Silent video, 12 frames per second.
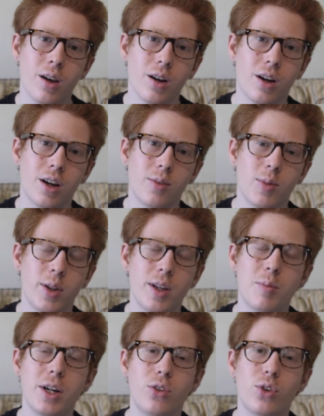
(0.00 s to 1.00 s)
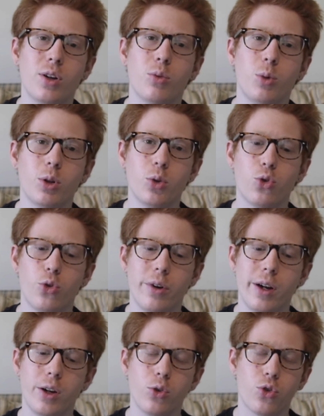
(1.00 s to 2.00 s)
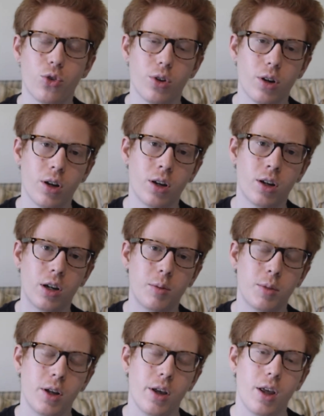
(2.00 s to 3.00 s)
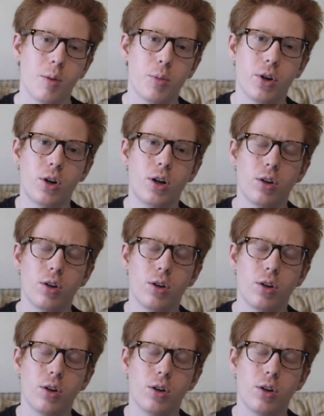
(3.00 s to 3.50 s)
And that might sound really strange, but